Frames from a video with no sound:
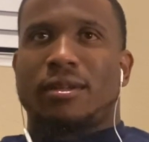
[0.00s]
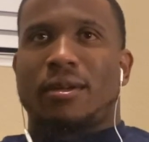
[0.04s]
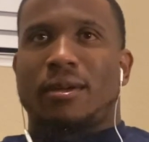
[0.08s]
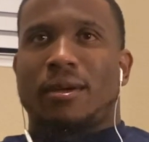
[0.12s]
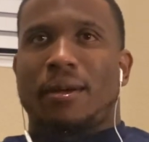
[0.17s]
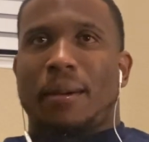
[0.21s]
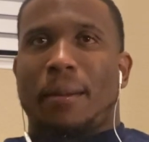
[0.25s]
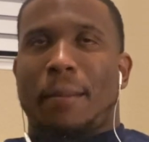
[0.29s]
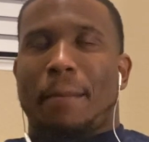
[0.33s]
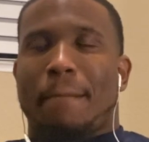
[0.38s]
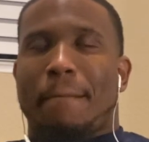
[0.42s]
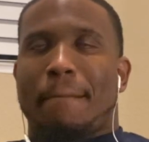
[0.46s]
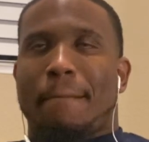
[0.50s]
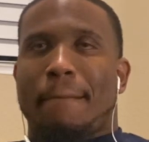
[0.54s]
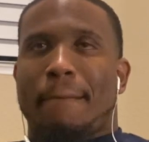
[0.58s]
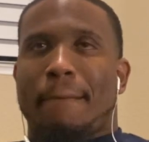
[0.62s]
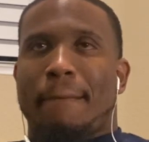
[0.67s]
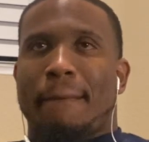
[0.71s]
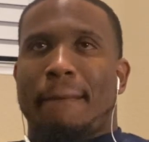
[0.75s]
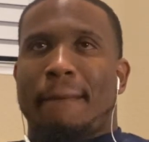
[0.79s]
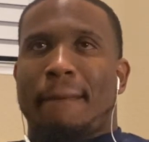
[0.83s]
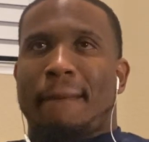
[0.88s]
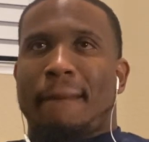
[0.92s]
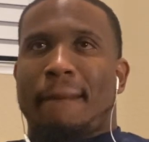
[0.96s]

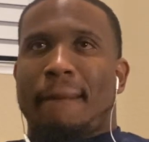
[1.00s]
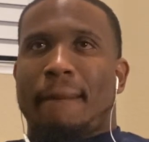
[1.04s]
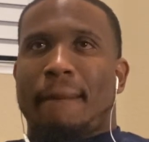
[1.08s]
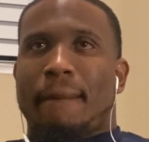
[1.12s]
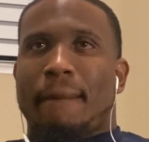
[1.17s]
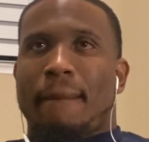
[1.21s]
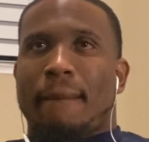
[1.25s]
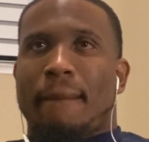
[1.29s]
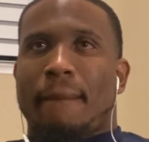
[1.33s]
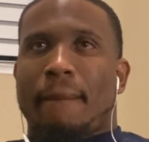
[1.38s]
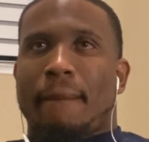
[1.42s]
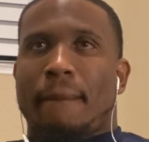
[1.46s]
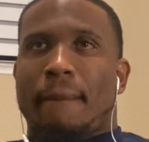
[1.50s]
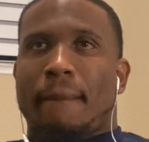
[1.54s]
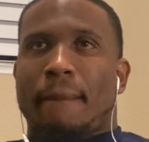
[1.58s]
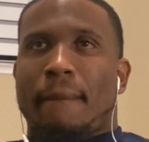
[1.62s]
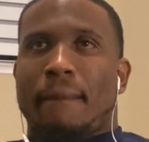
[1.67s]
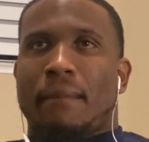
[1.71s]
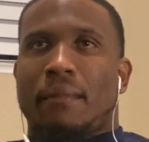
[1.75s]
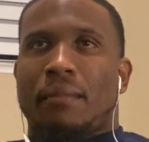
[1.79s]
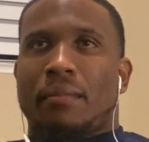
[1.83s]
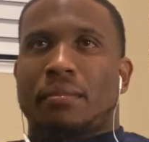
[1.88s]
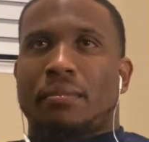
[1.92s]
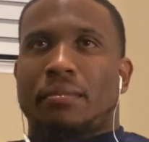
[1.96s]

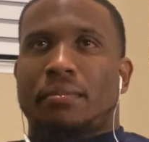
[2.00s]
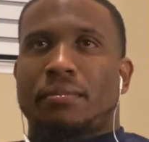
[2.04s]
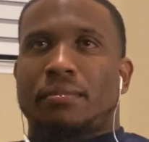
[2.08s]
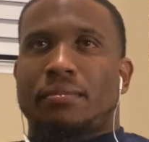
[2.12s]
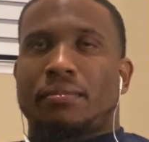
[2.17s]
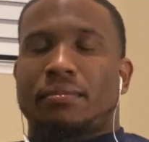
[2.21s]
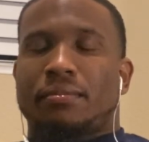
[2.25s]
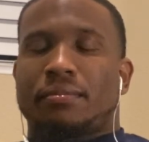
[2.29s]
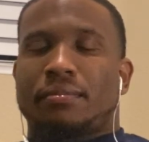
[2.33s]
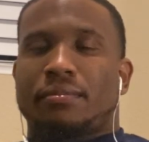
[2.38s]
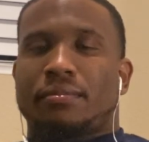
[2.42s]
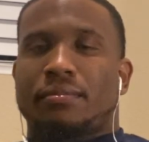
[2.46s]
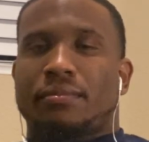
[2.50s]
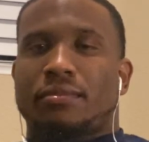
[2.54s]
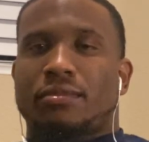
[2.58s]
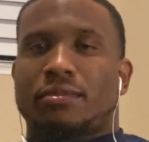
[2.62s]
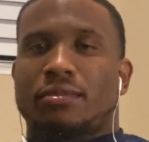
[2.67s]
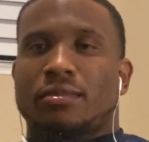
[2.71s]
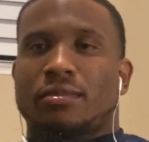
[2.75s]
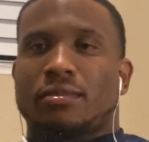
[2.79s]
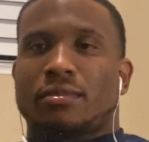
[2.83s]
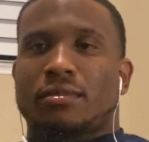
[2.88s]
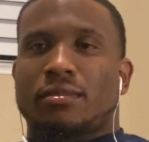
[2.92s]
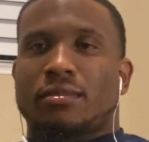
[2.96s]

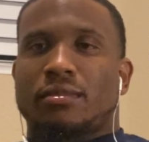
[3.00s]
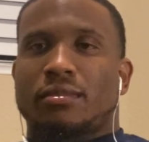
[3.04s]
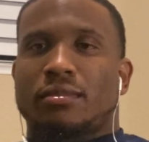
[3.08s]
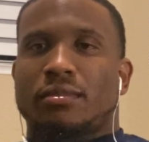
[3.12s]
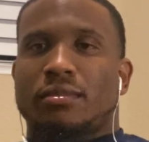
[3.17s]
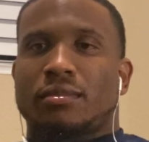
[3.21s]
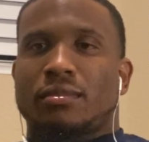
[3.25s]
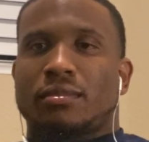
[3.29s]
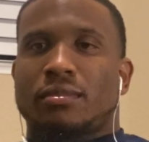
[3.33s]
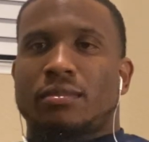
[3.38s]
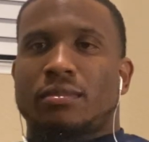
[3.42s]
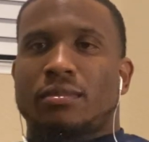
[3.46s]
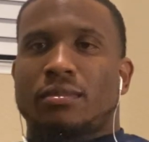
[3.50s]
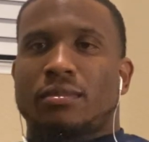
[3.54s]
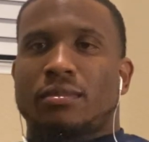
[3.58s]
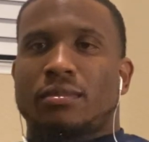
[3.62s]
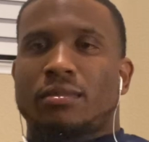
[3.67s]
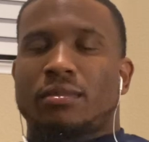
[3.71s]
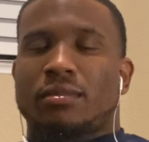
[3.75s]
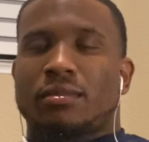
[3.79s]
Nobody speaks.